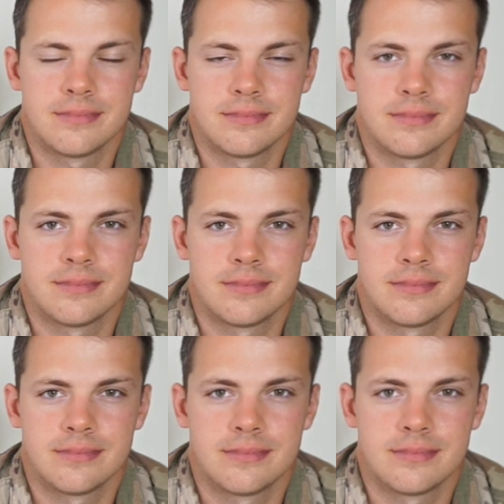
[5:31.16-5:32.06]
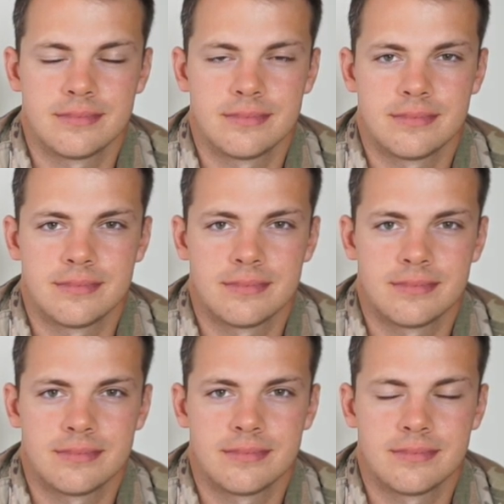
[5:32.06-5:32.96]

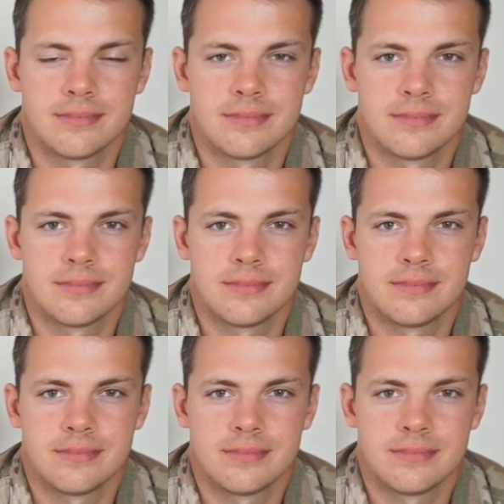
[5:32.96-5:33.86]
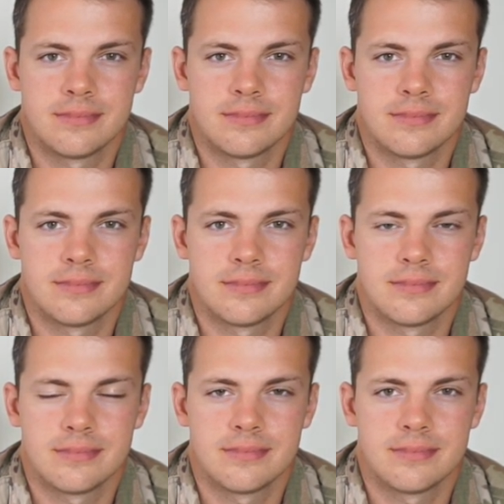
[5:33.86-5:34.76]

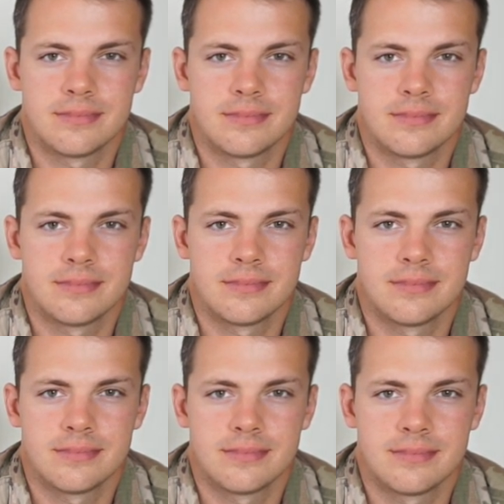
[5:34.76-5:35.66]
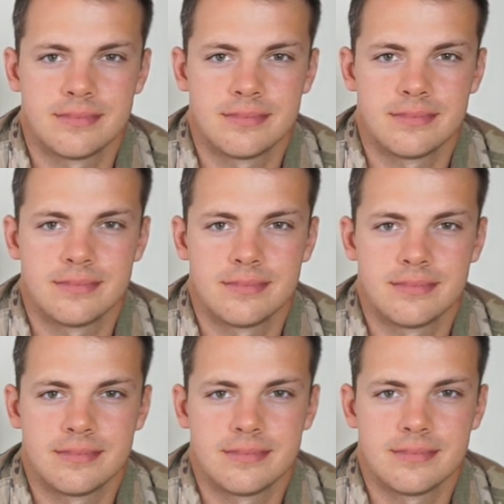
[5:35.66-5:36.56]

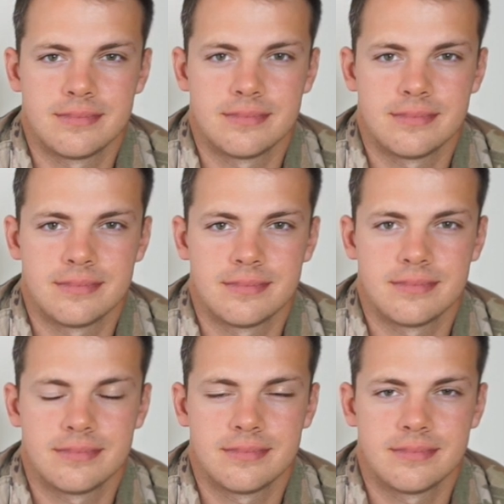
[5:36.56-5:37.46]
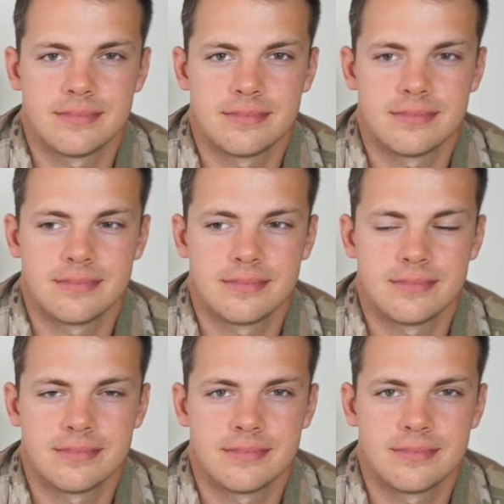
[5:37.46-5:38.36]

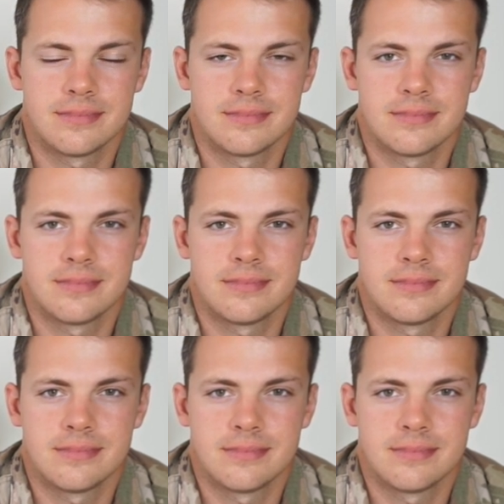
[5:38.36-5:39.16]
The person shown says nothing.